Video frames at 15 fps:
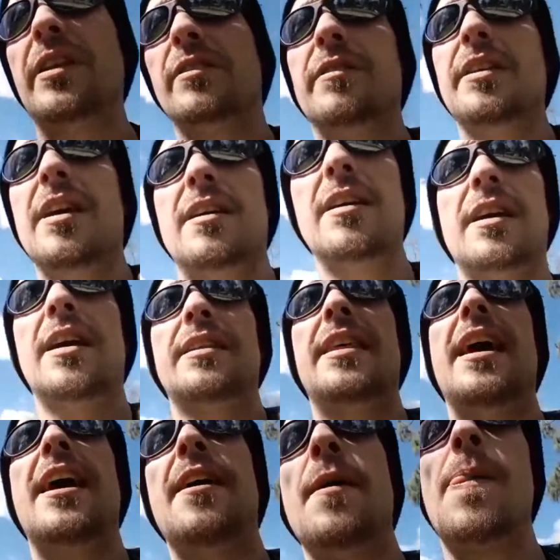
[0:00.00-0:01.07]
a little young at
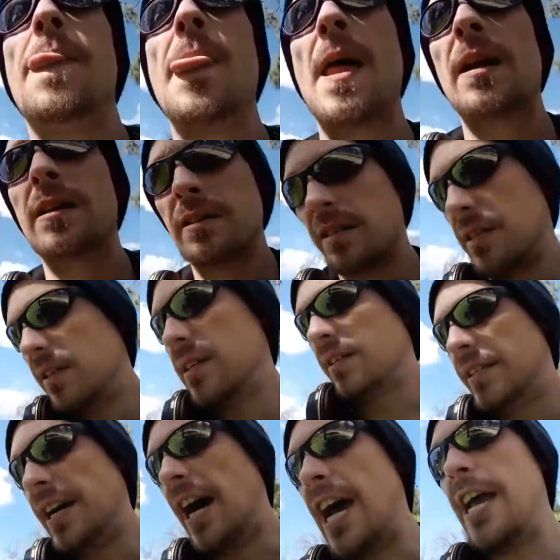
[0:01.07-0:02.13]
that
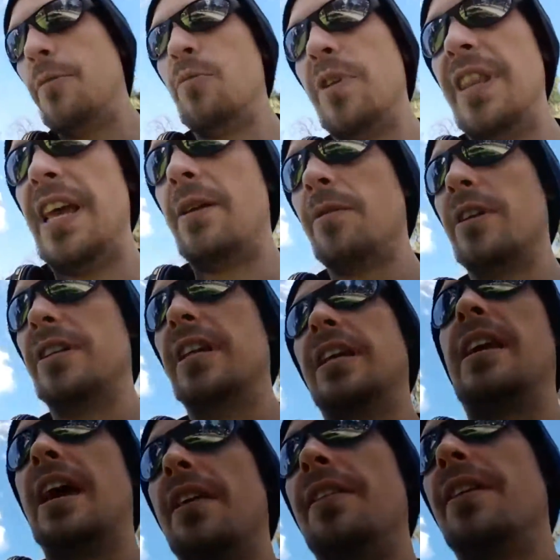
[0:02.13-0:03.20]
time when they were
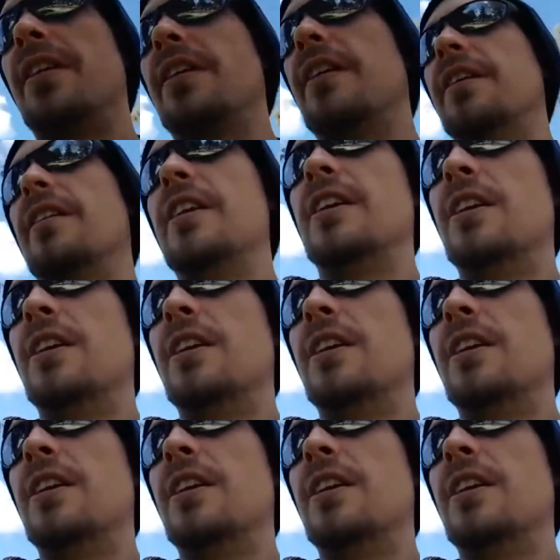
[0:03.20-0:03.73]
together,